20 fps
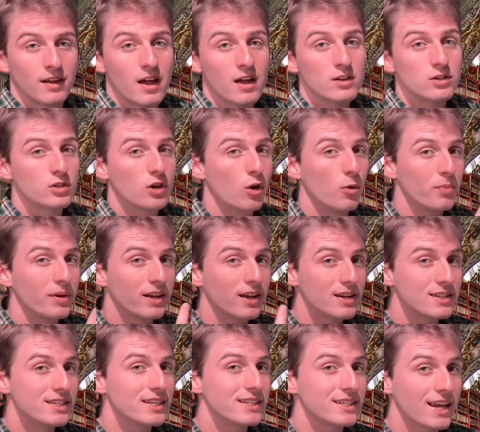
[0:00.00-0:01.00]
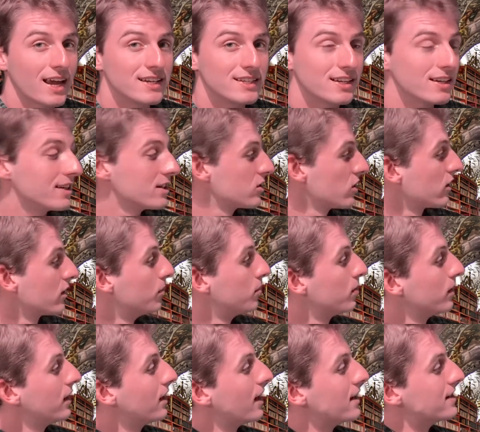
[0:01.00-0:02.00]
So because these case endings are
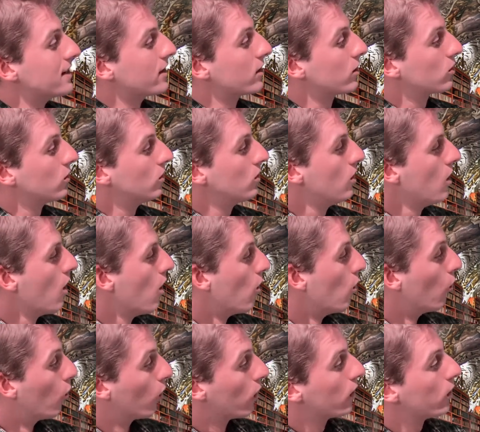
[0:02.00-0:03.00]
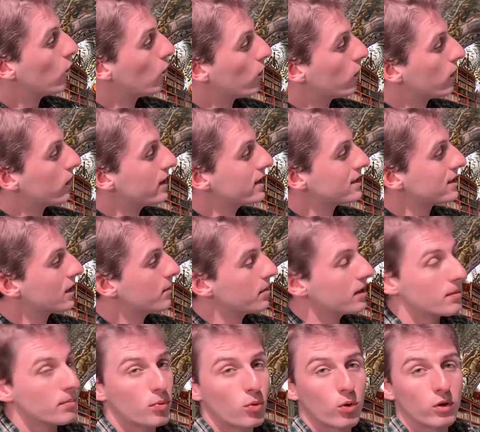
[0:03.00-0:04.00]
completely identical, word order is going to be
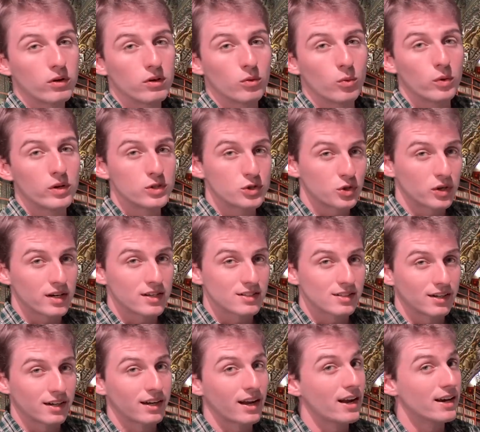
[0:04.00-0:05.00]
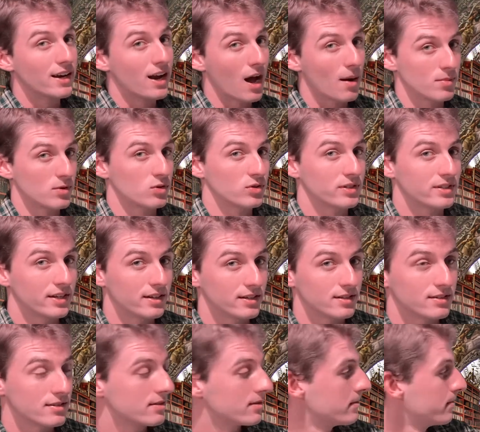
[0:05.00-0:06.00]
important when translating a nominal
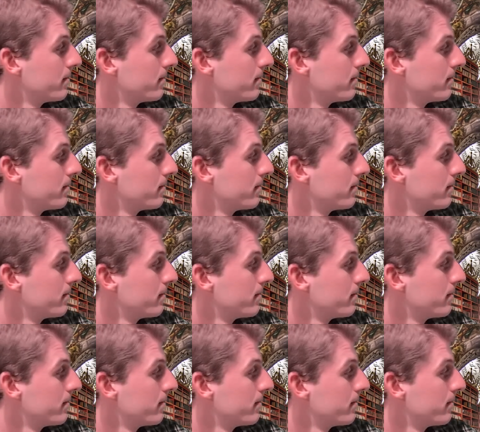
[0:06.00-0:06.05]
sentence.